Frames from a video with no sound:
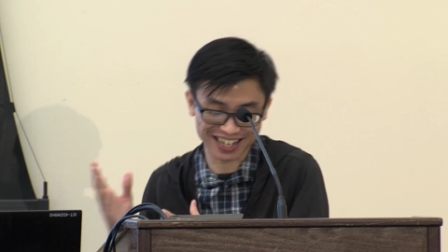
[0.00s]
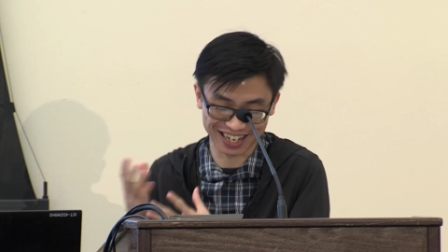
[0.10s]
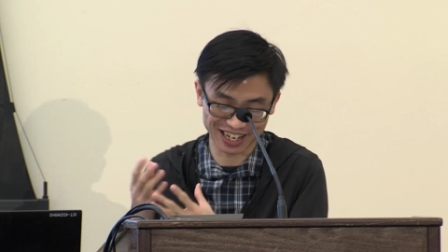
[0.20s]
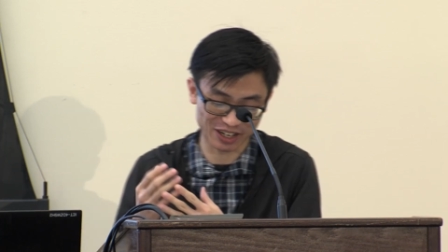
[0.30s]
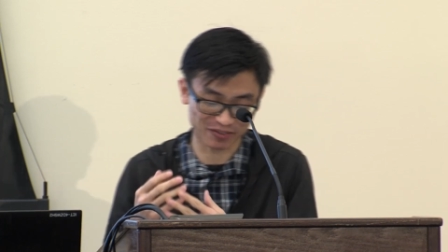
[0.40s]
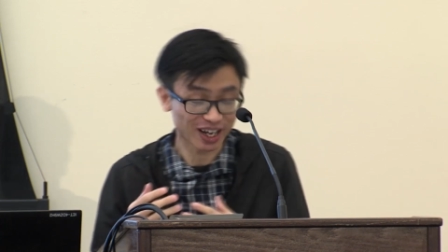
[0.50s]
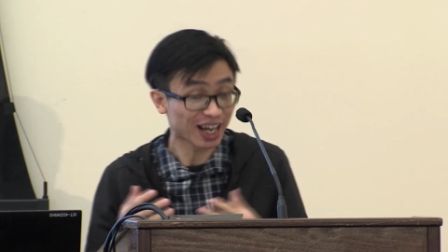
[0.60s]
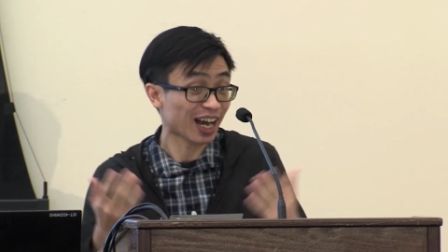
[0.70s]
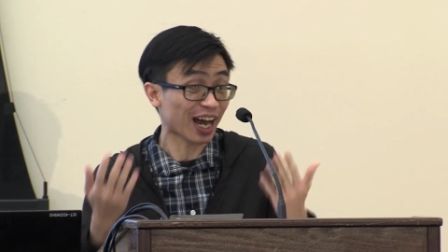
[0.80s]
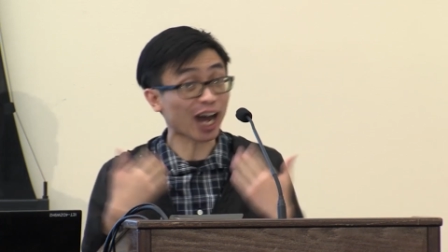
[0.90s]
Um,
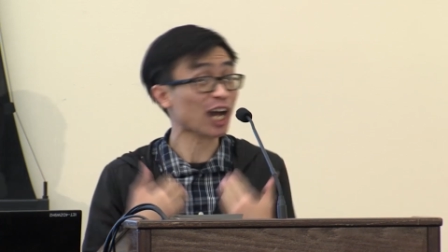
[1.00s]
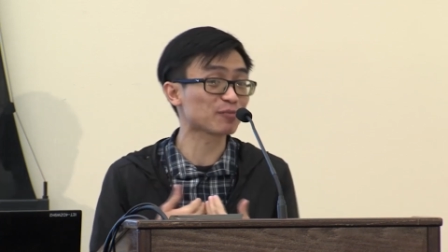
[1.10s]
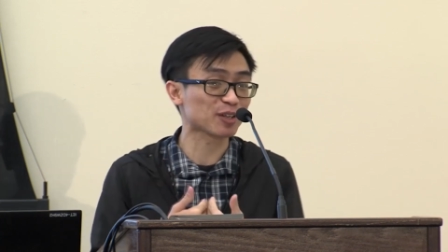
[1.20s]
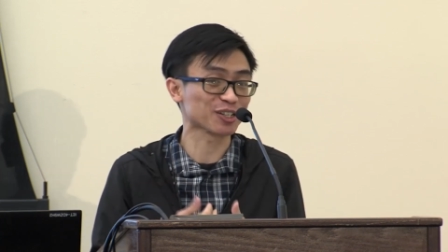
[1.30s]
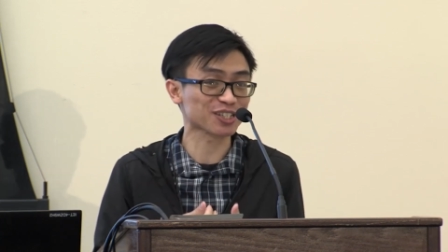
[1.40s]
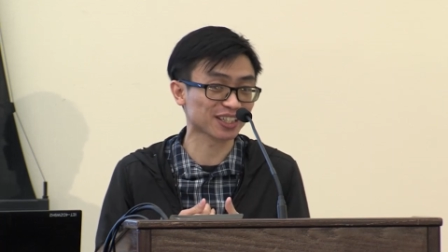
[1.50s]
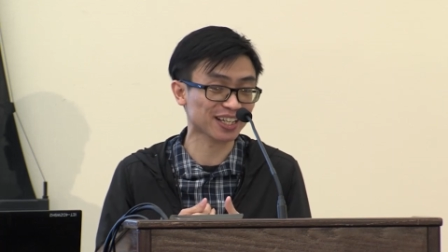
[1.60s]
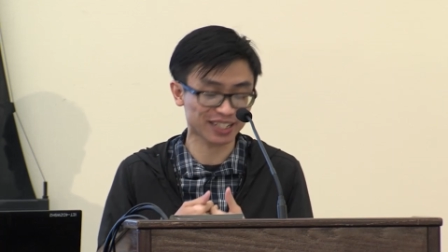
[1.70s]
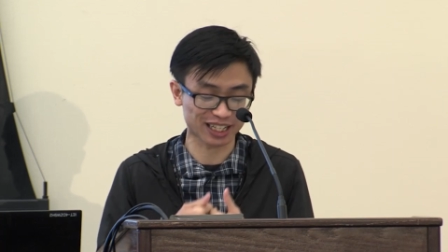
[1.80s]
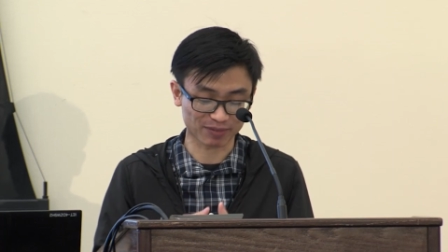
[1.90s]
I personally
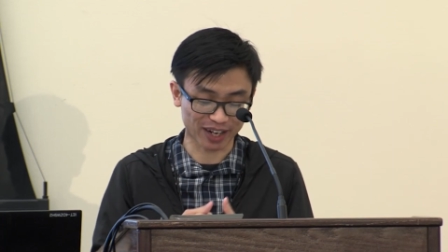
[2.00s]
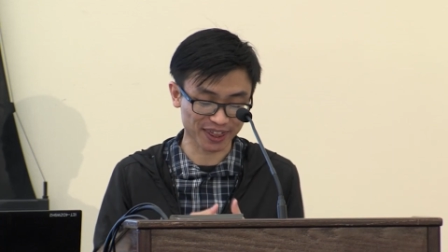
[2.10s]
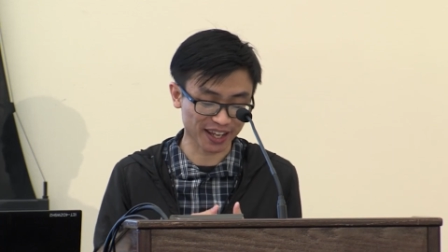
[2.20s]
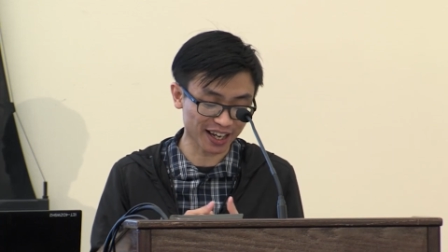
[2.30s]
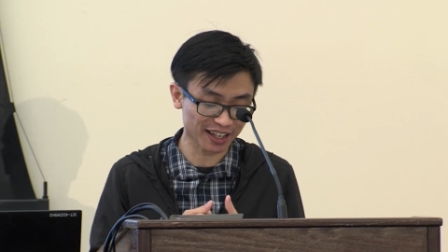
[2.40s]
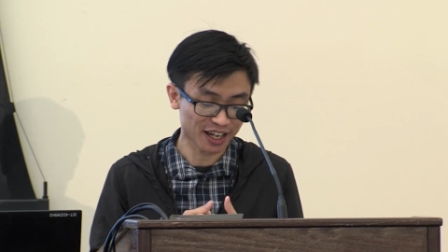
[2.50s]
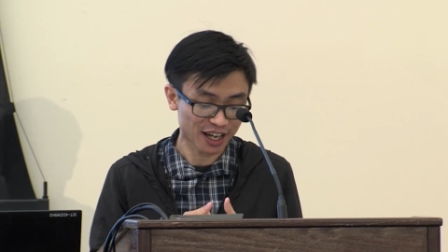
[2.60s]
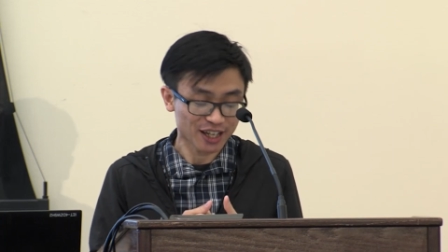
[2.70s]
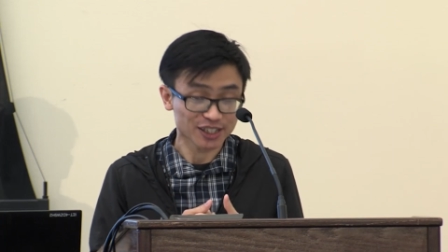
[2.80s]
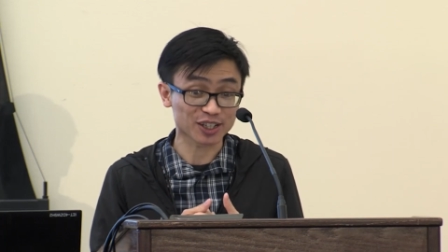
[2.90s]
didn't mind that,
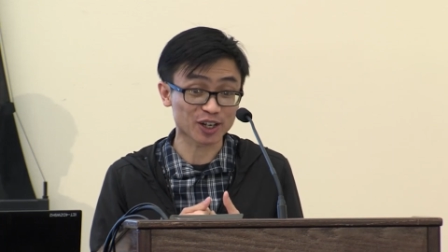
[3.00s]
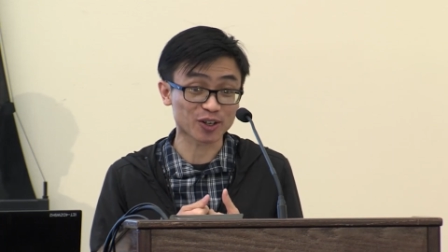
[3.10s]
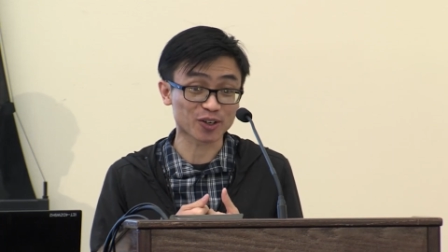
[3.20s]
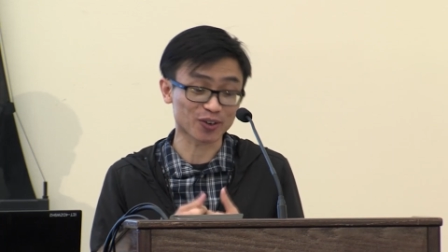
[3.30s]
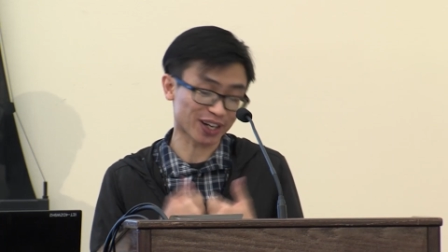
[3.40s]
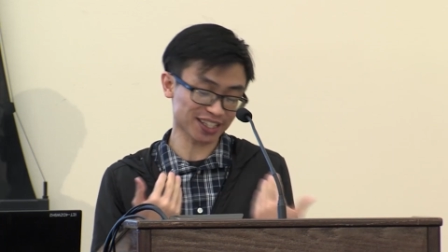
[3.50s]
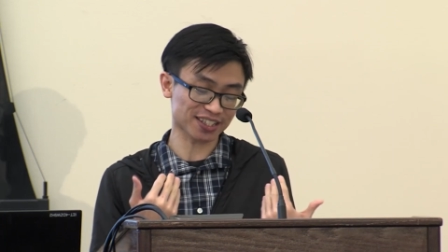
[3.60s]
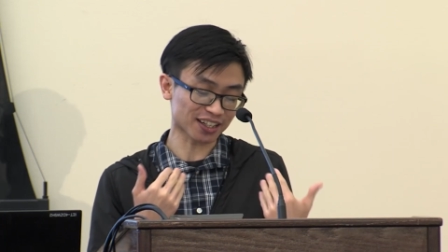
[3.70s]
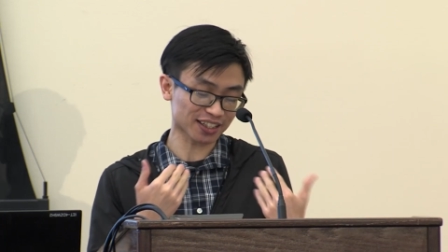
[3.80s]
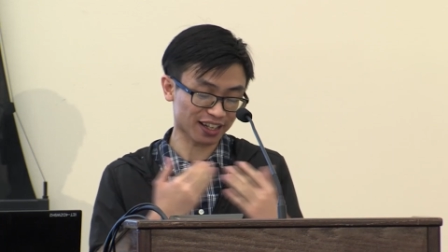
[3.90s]
so it
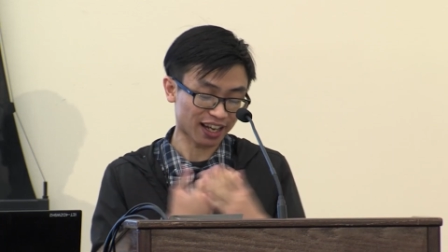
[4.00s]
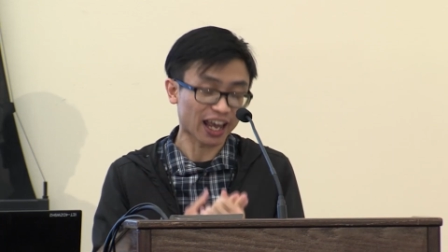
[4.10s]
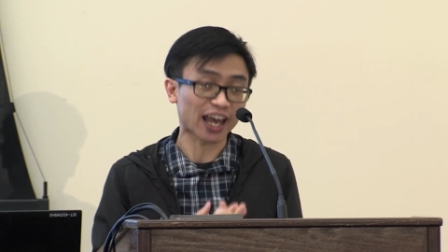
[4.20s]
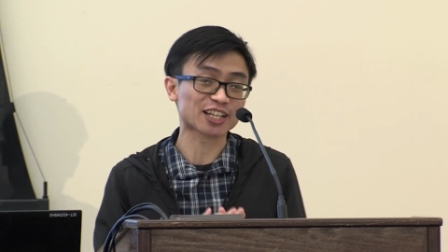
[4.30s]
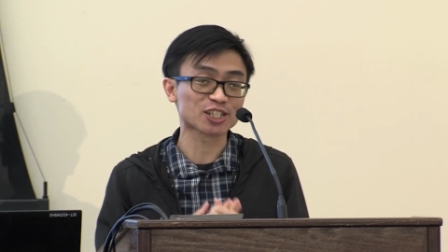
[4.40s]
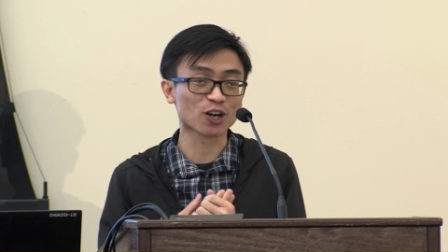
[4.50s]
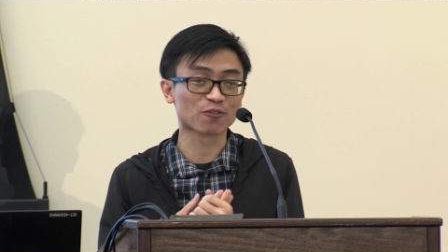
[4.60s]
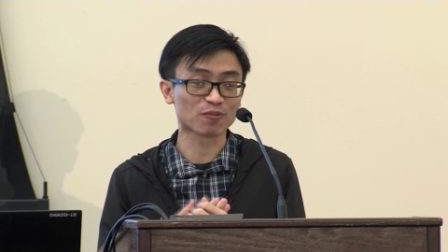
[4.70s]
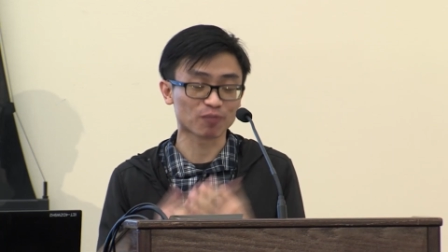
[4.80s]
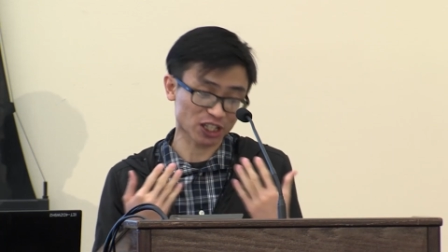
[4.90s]
stuck. And so
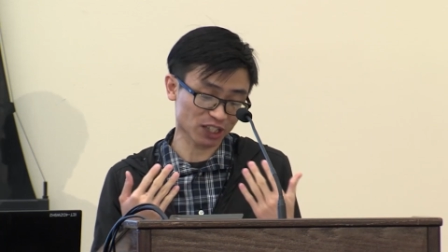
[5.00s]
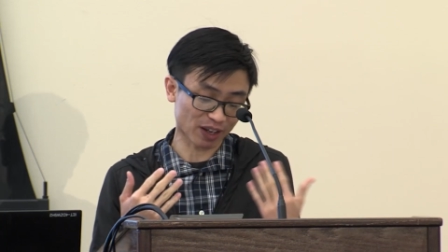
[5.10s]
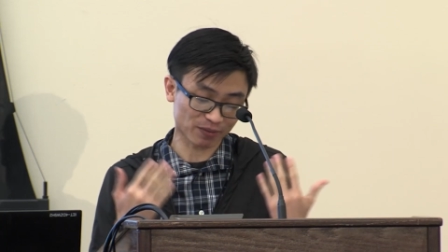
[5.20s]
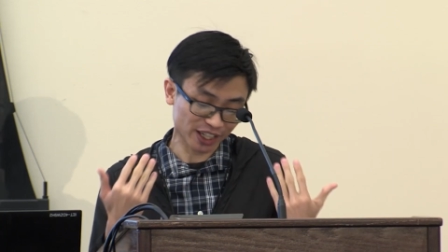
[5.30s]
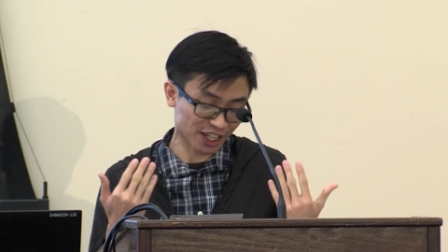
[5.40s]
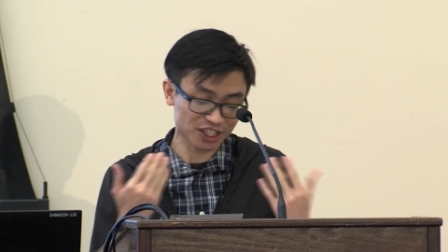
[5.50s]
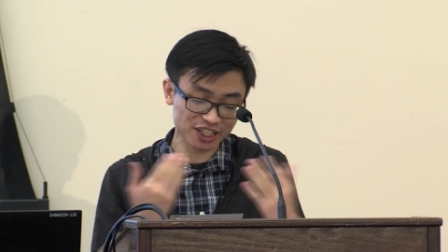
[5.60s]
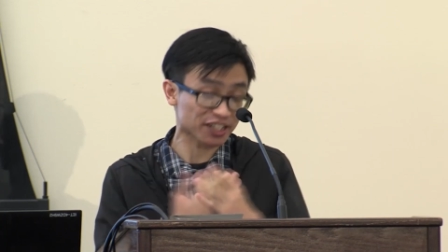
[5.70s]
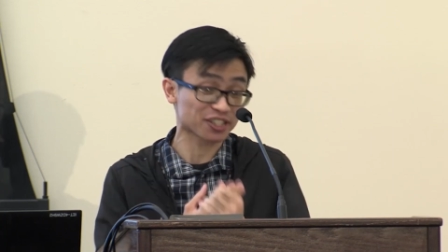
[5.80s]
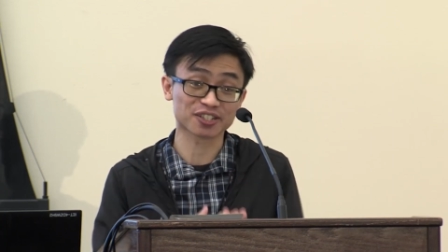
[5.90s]
for much of my PhD
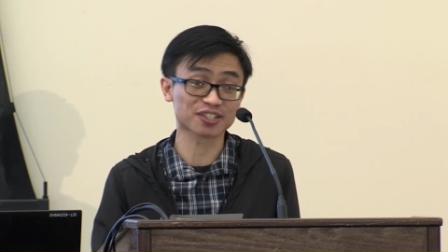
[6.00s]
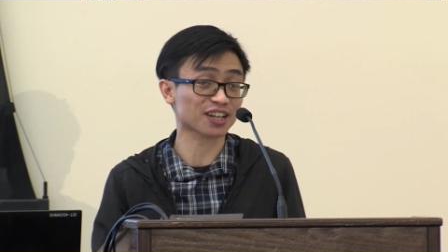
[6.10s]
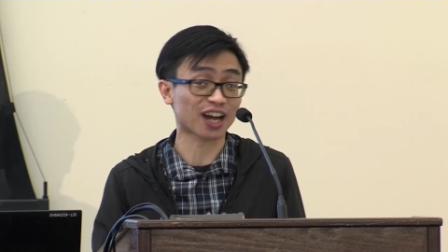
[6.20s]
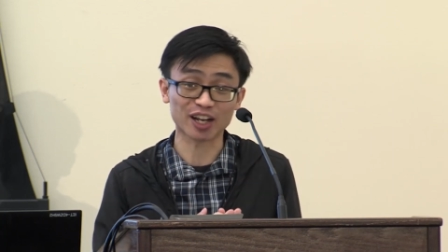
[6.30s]
years, I